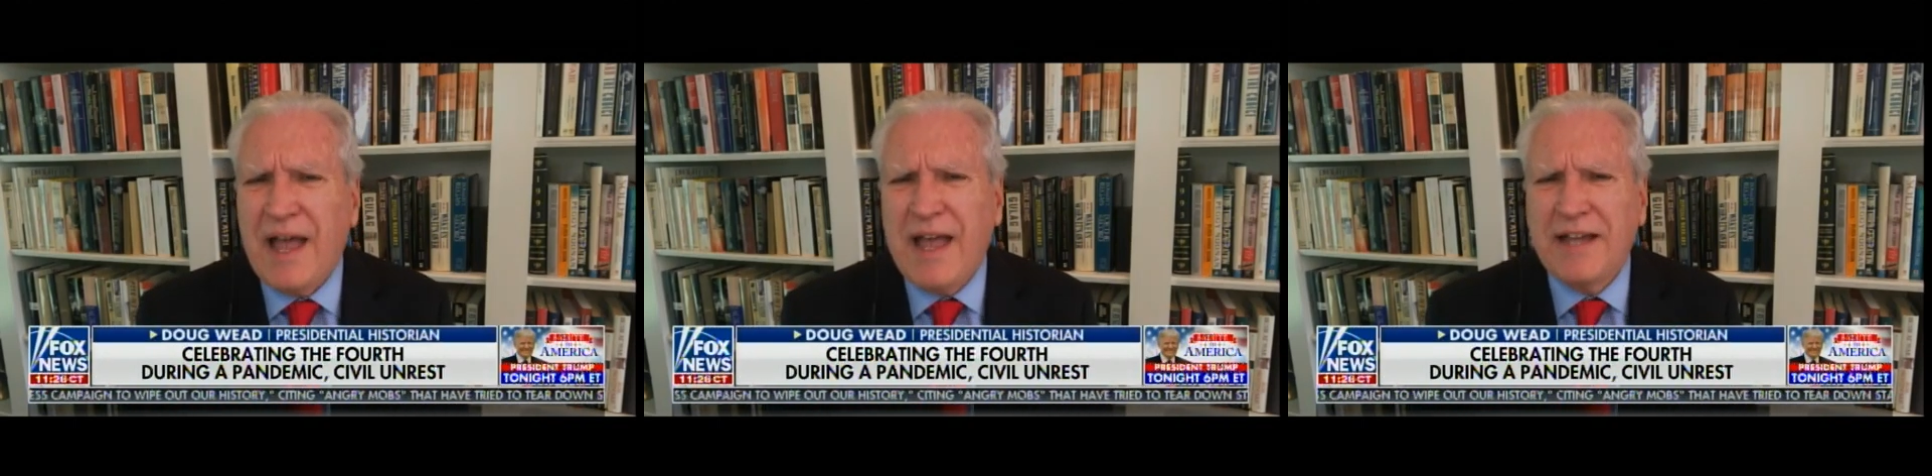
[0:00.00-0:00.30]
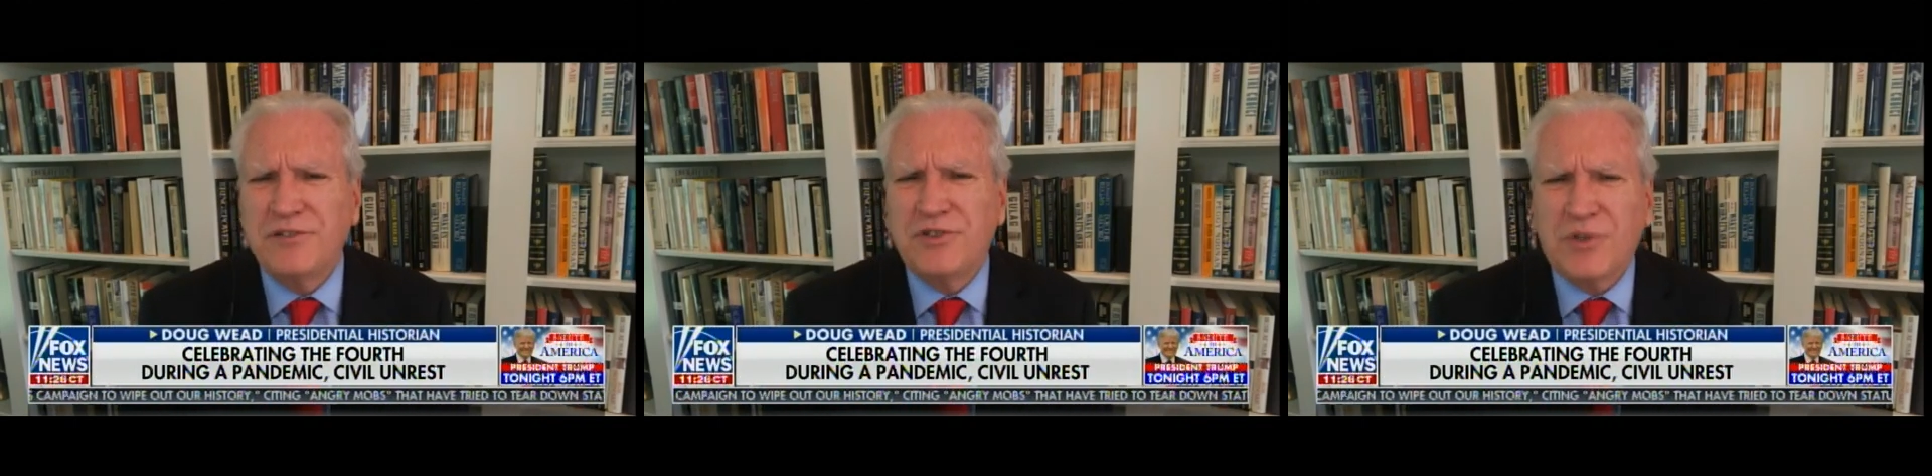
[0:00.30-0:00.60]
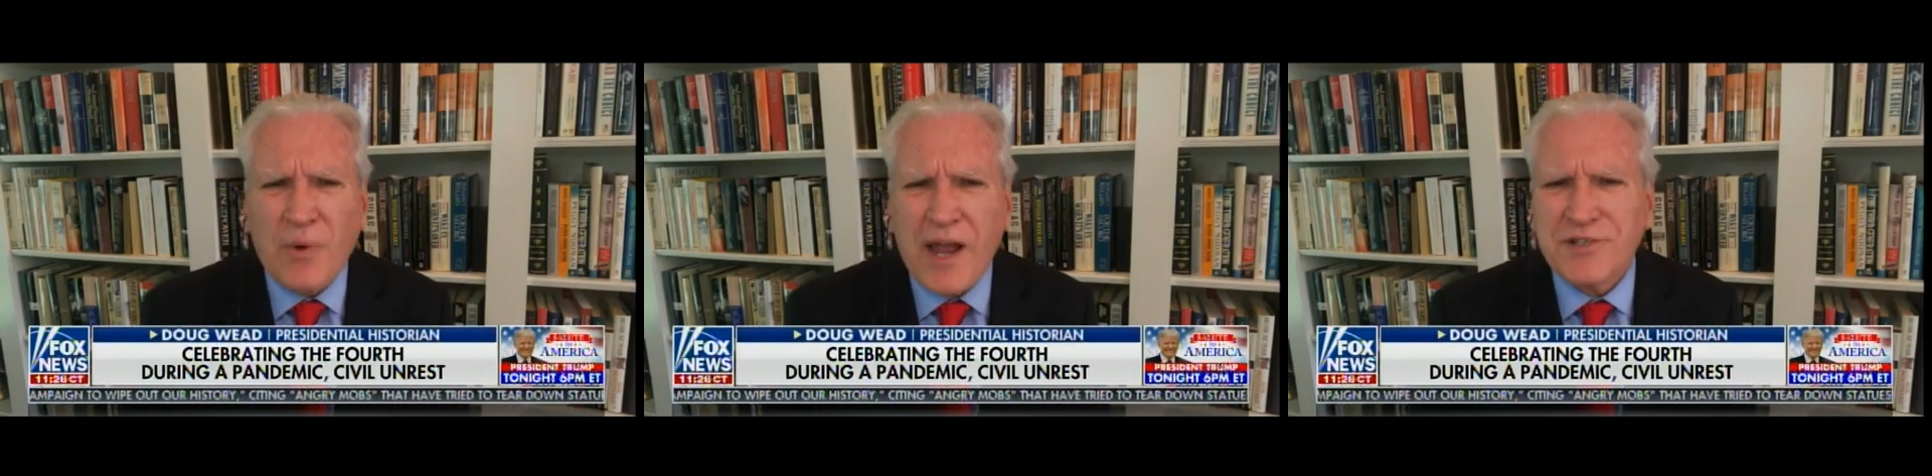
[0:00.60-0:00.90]
and
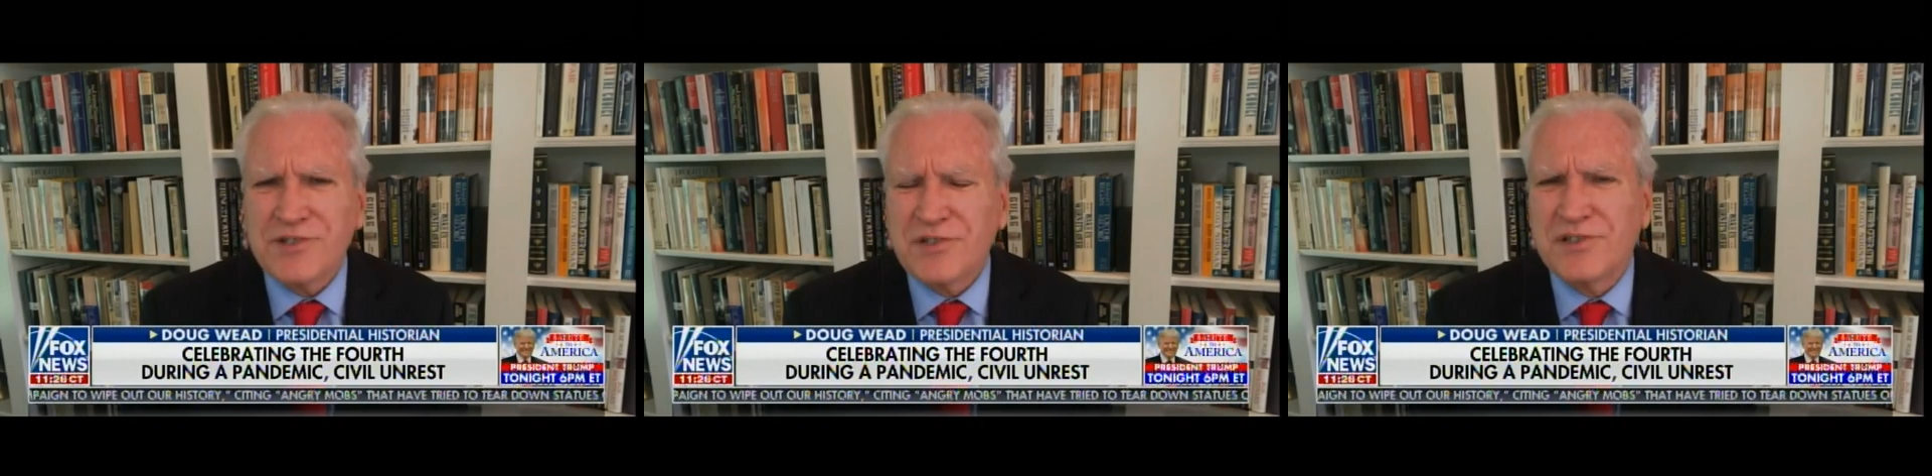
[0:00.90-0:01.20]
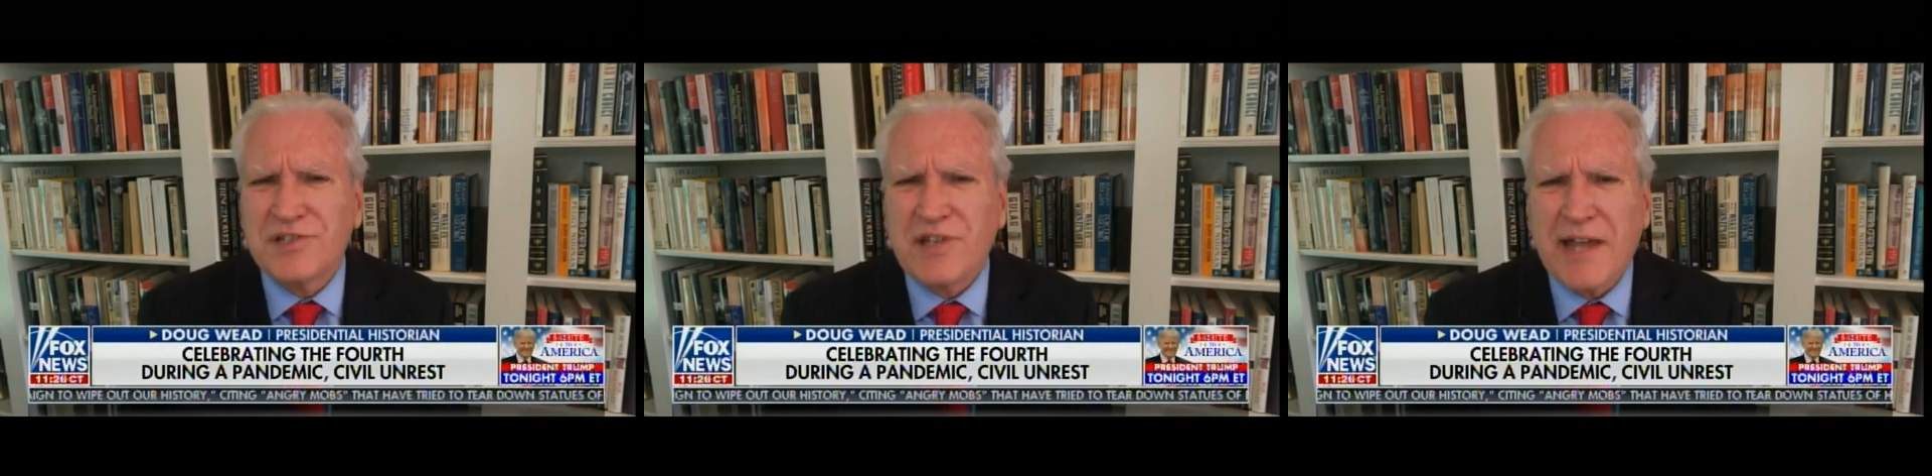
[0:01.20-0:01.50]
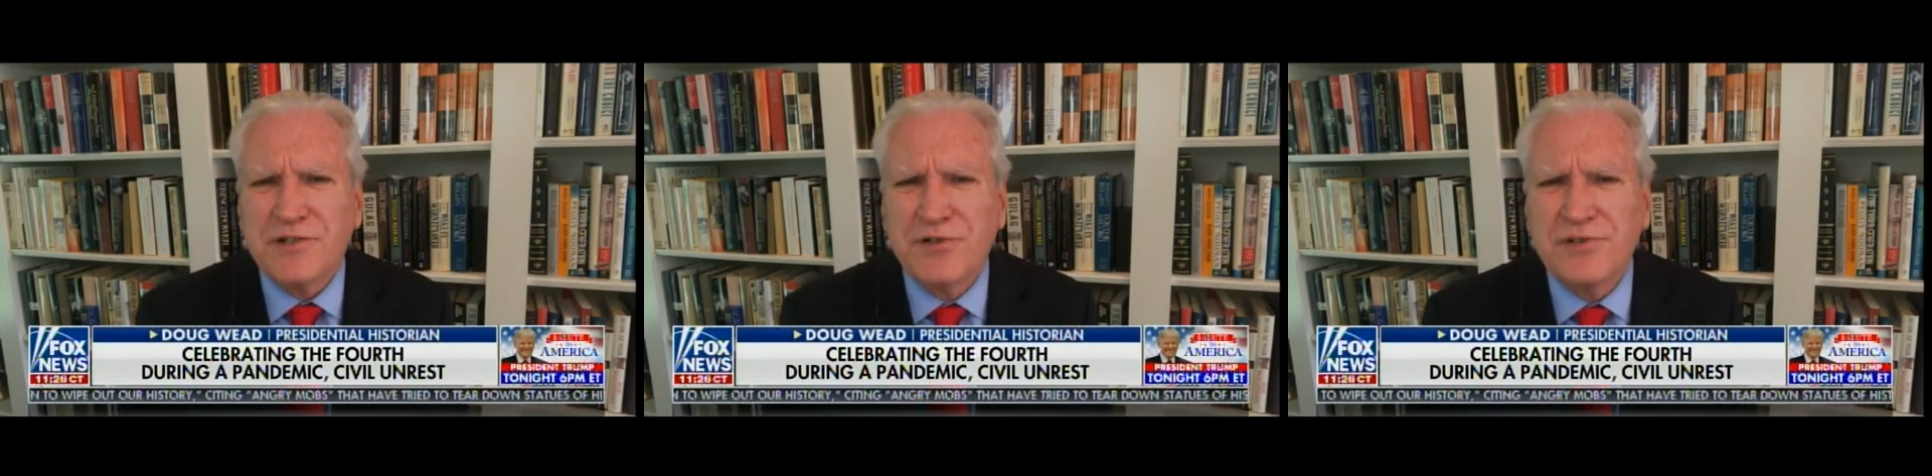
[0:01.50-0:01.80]
trash the
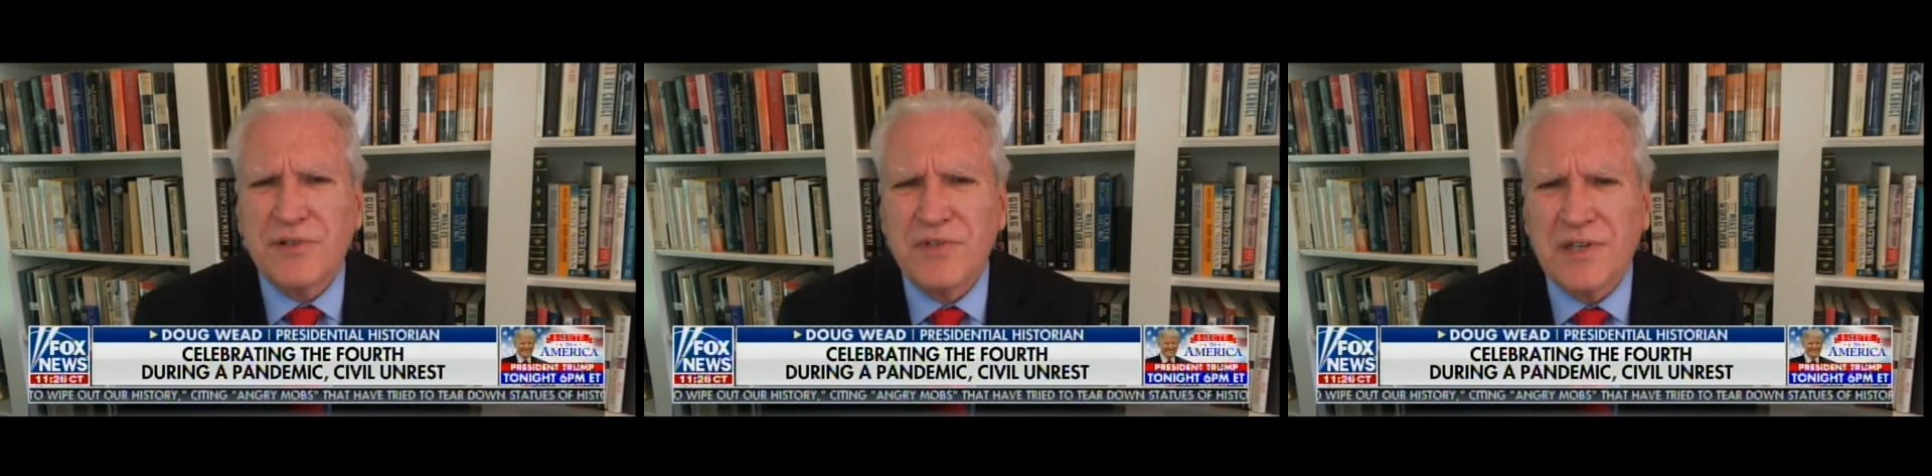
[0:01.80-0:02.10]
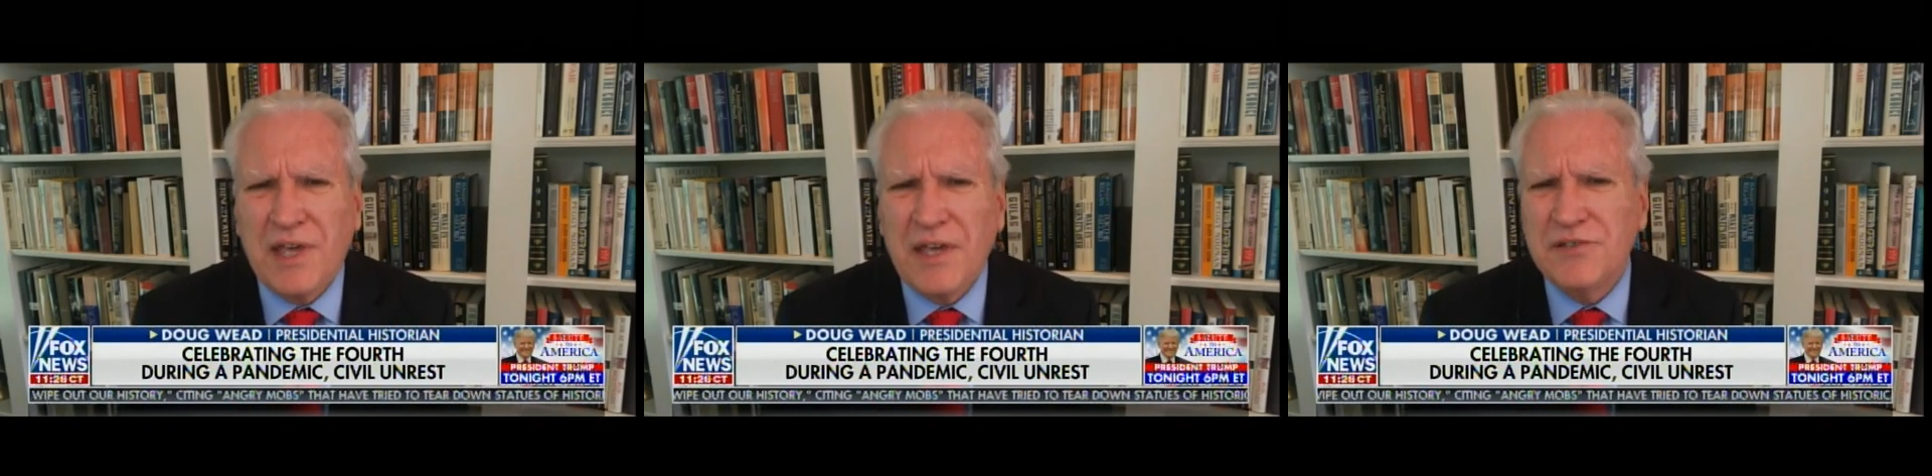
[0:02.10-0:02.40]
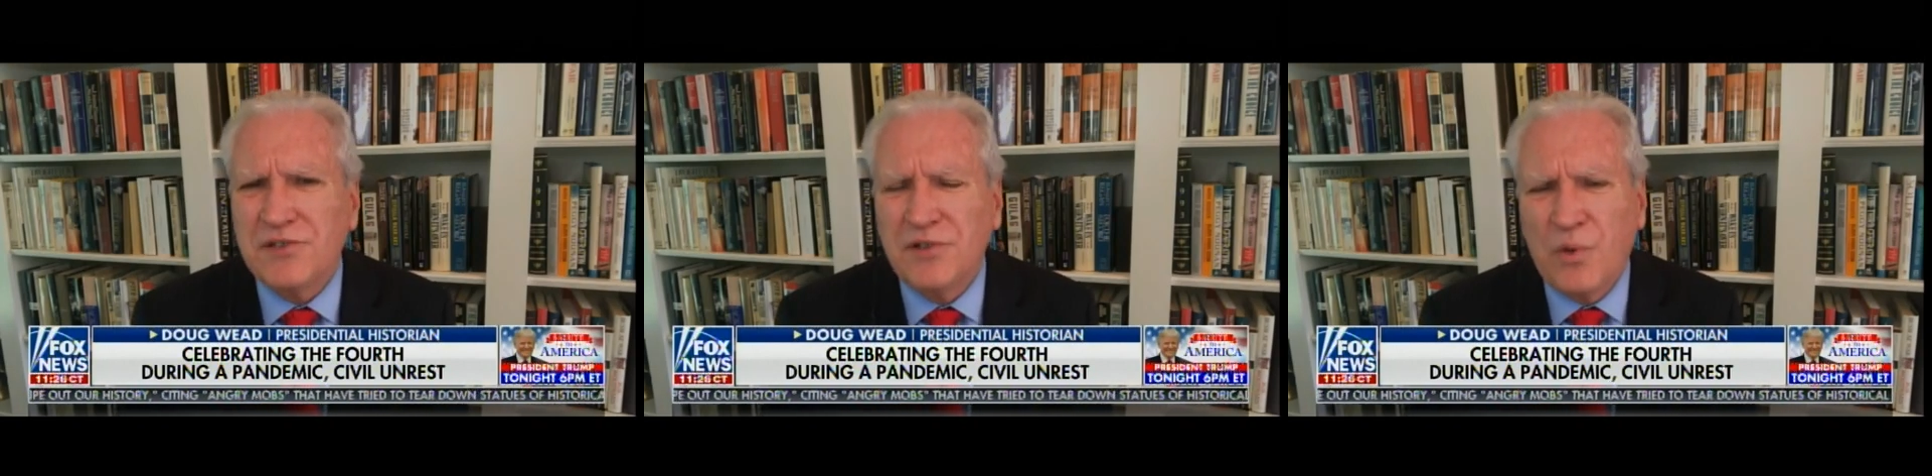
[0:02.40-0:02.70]
statues of the
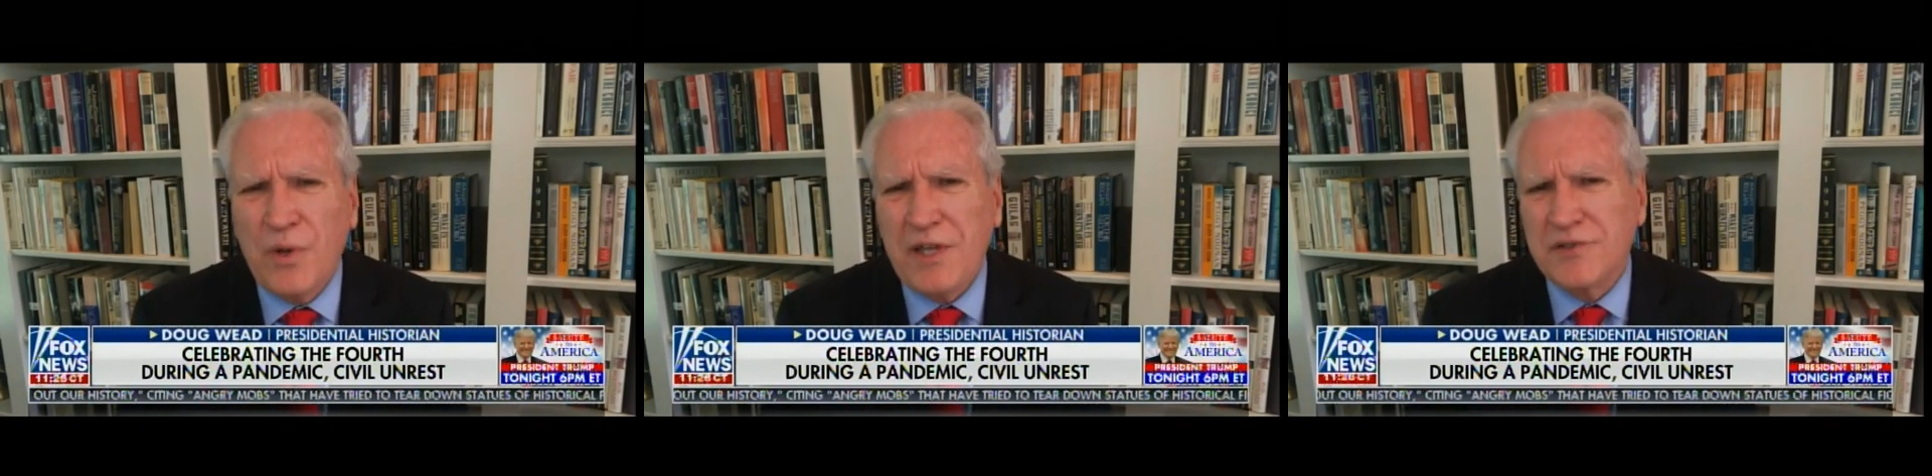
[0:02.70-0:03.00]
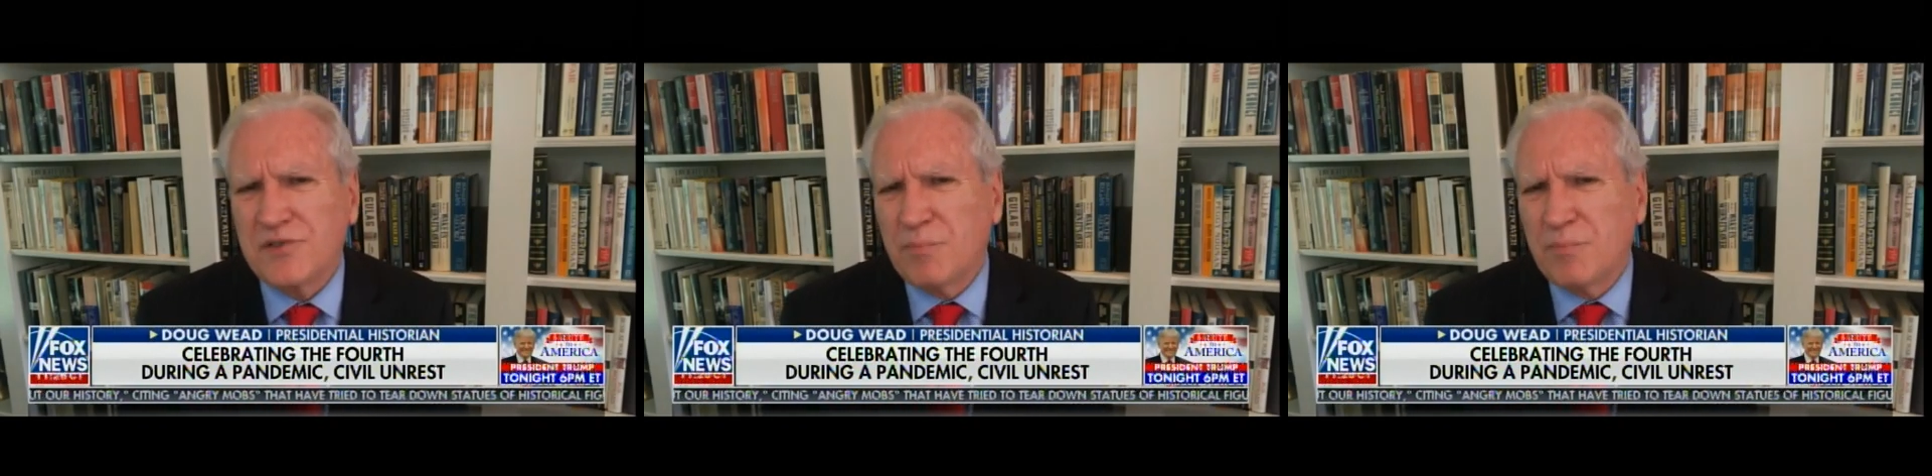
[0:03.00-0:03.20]
kings and queens?